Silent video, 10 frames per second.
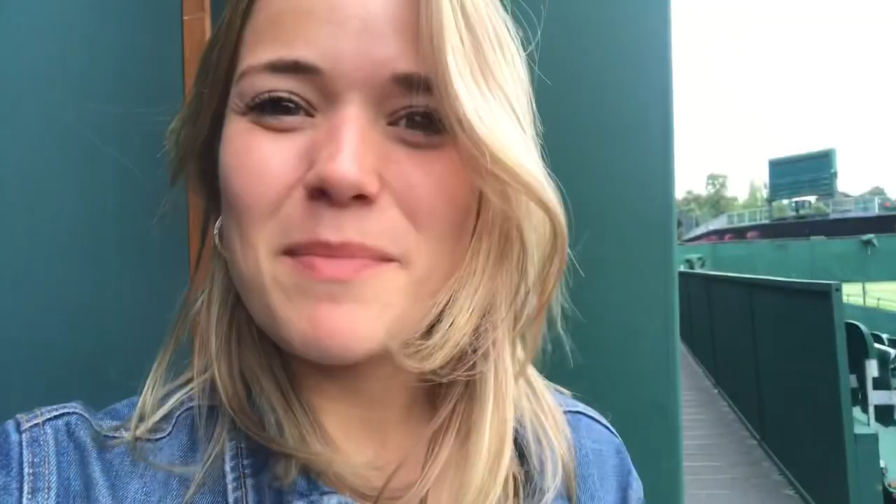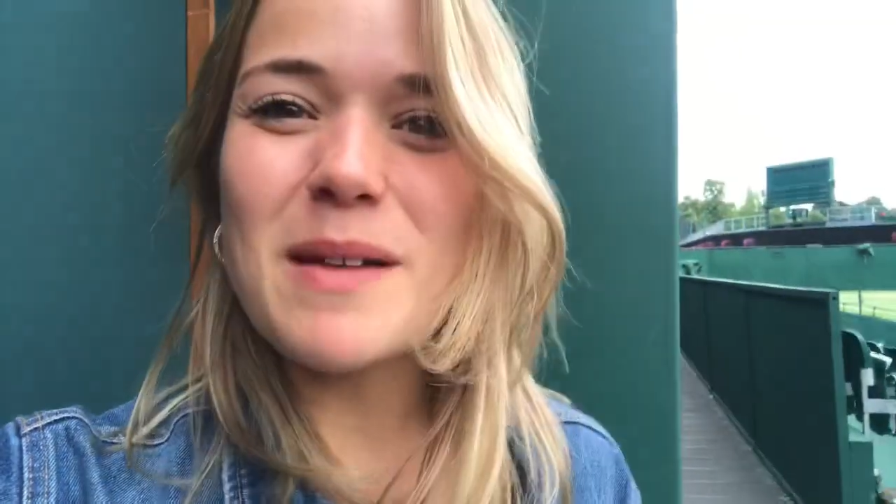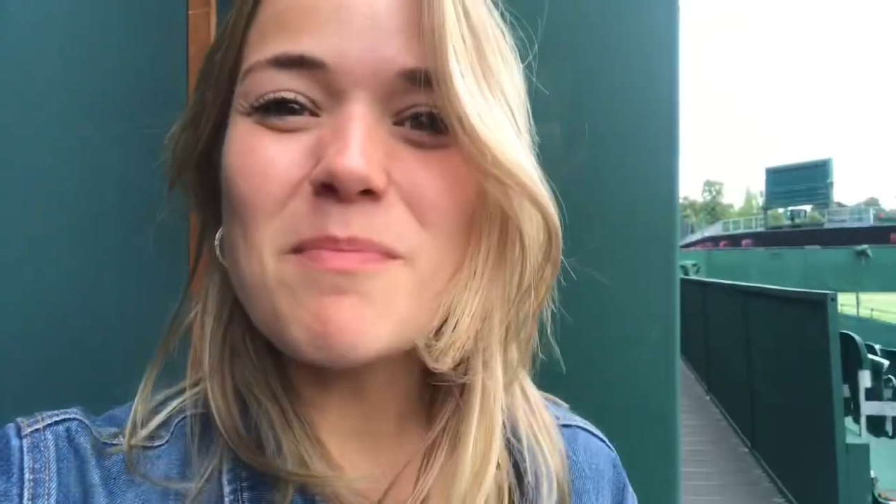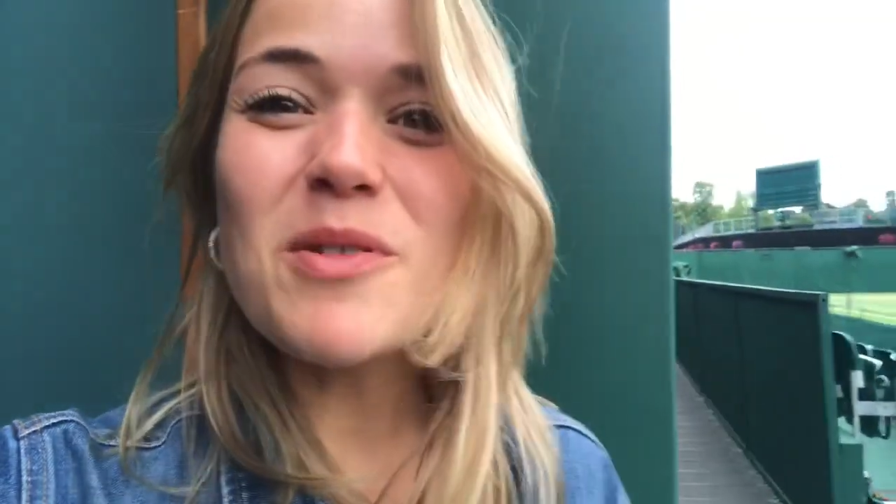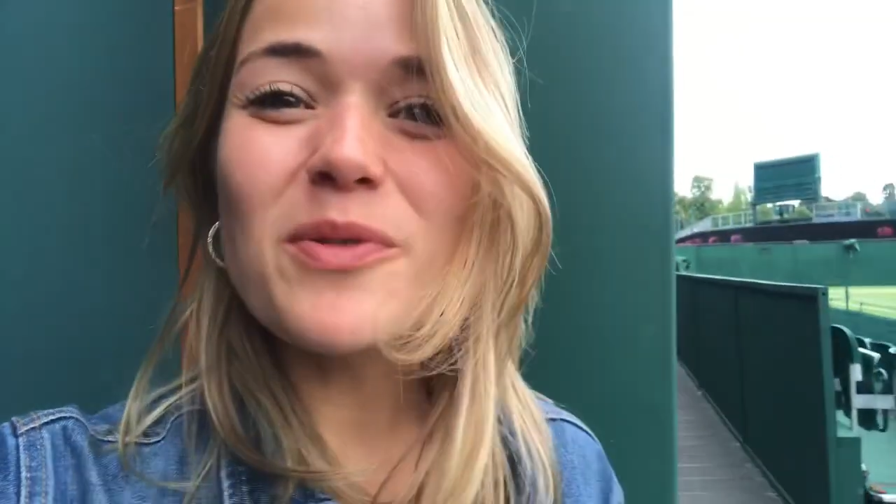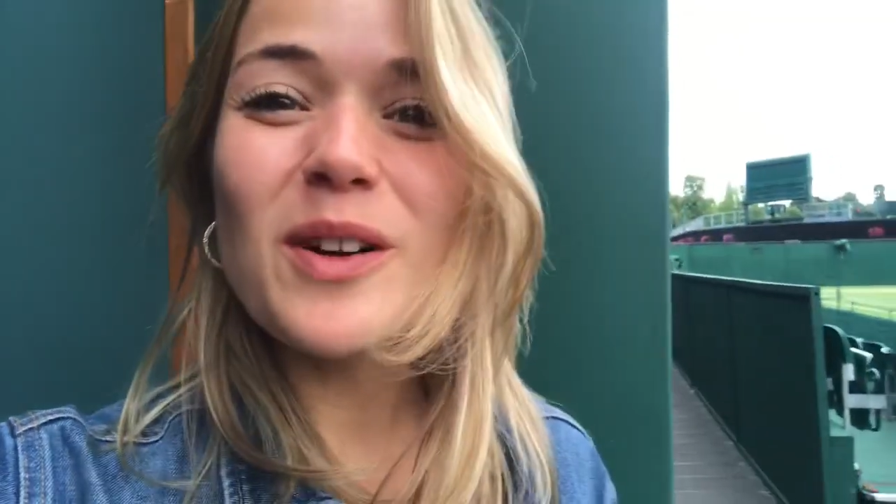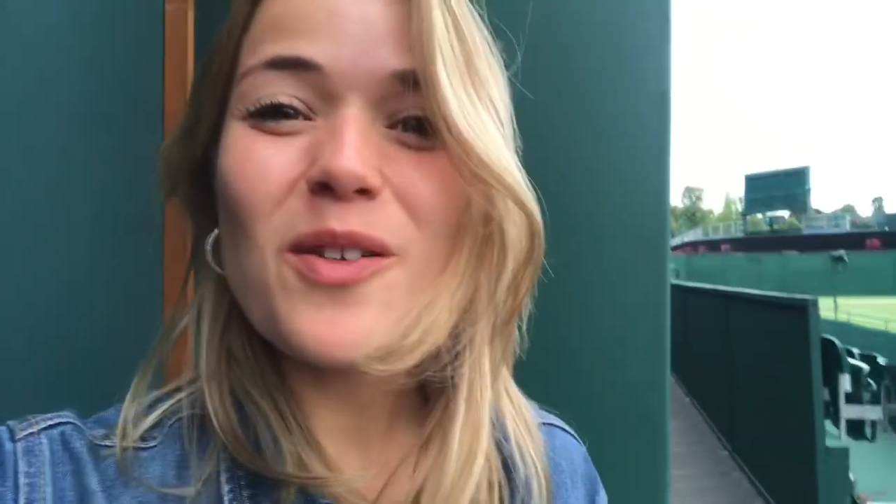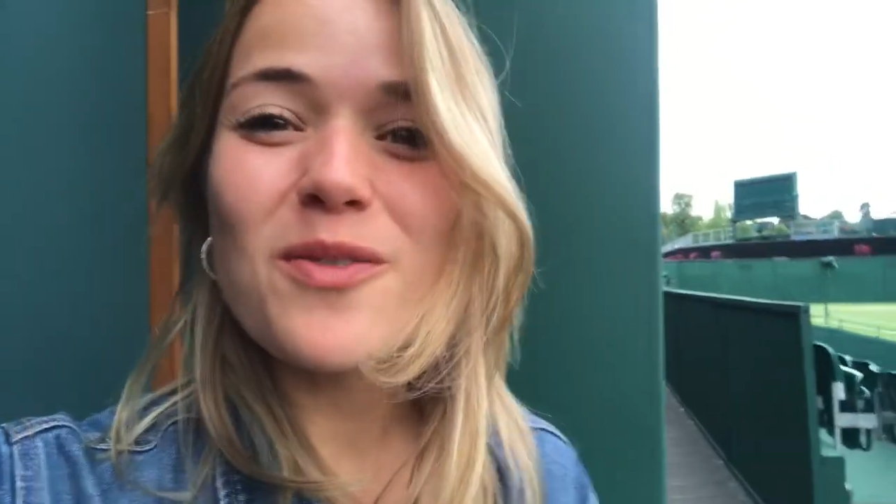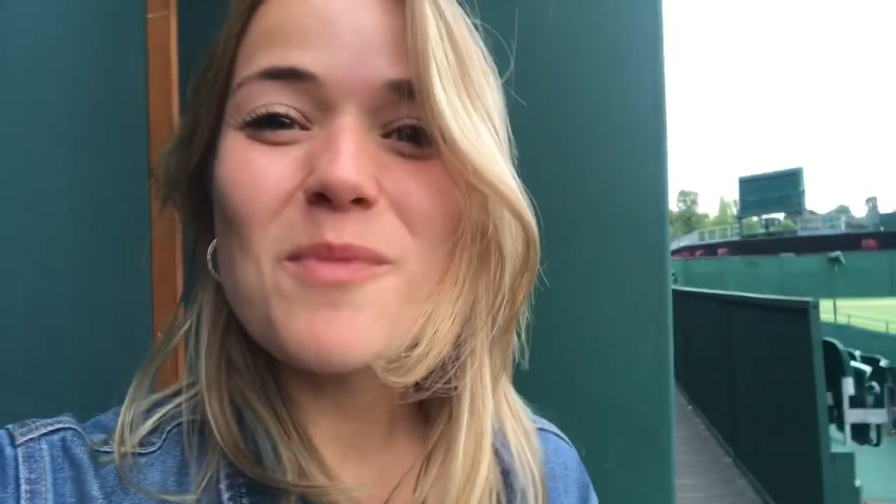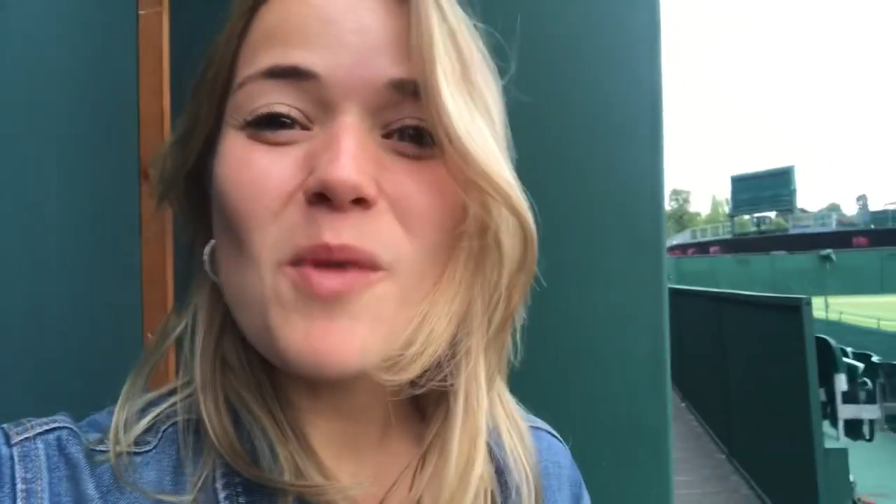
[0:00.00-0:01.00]
People
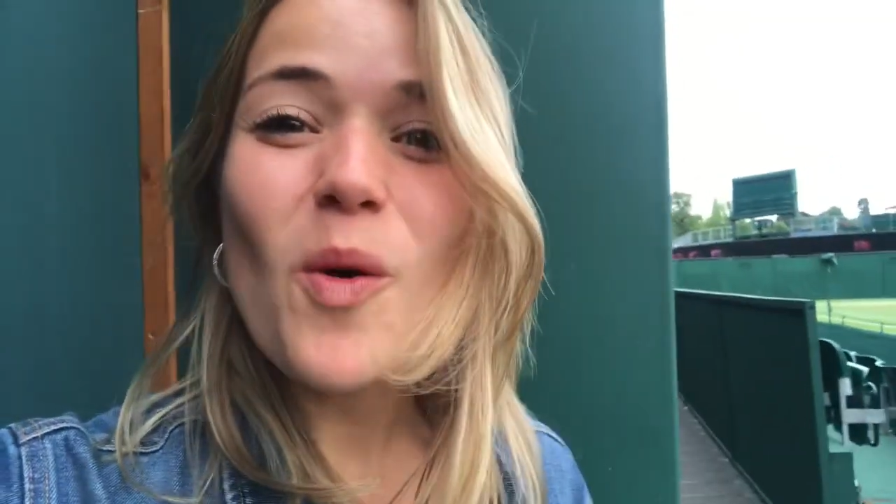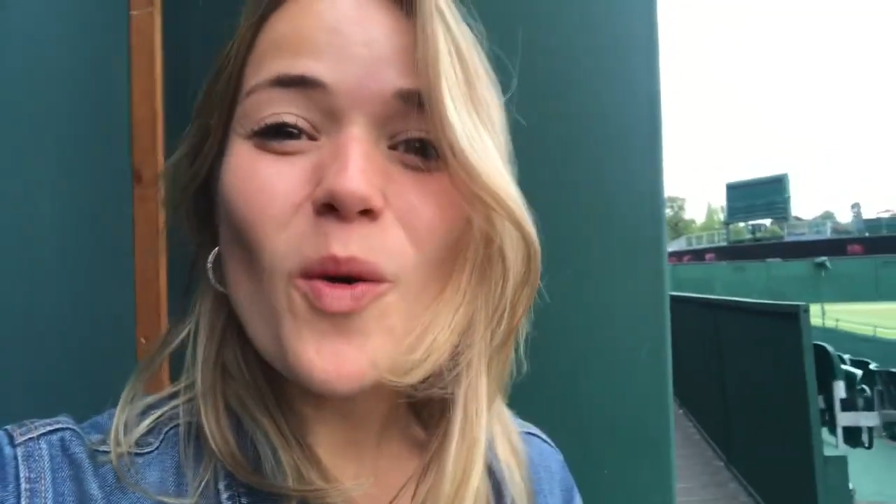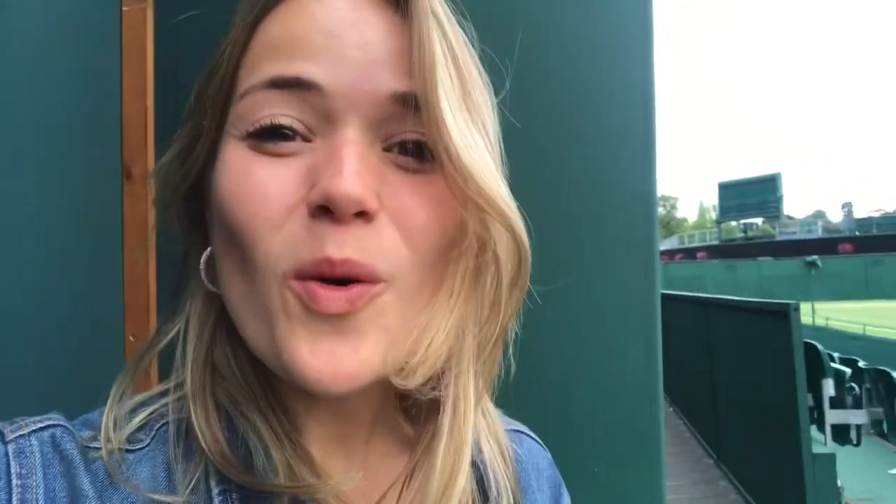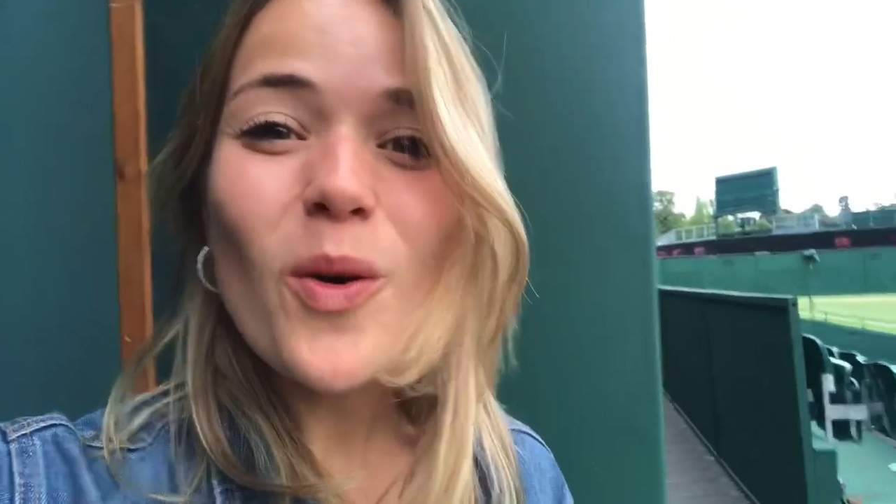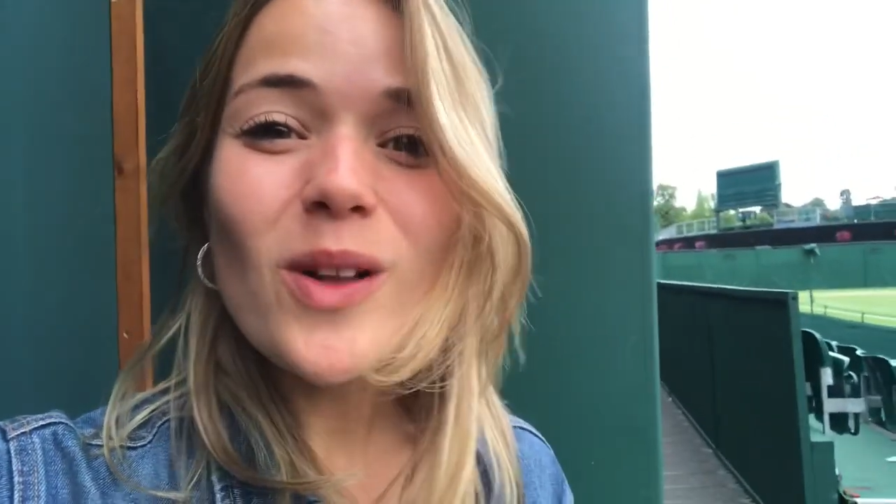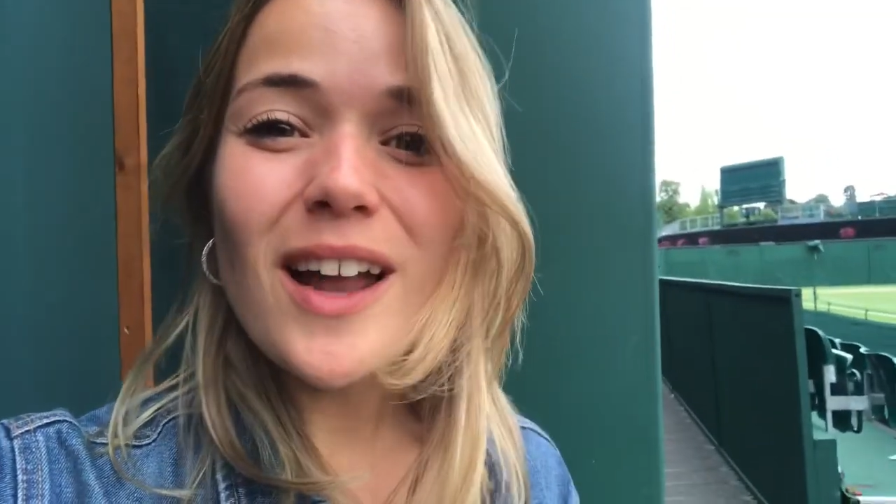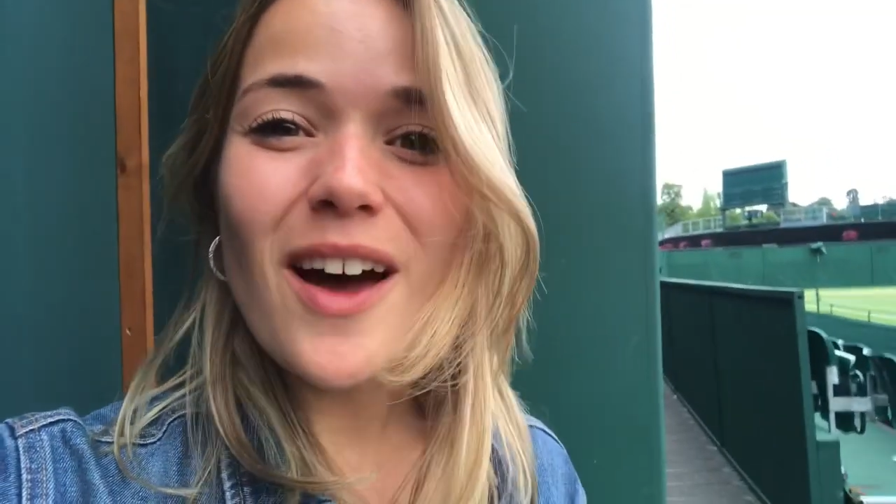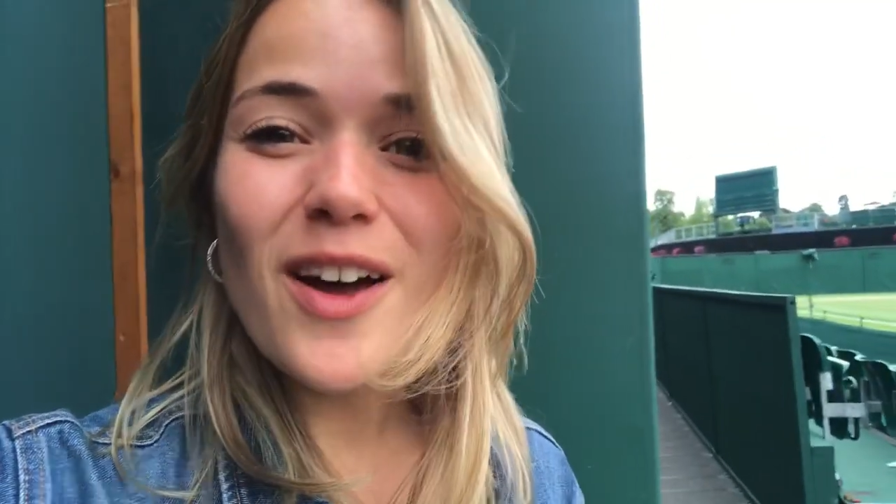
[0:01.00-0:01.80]
flock from all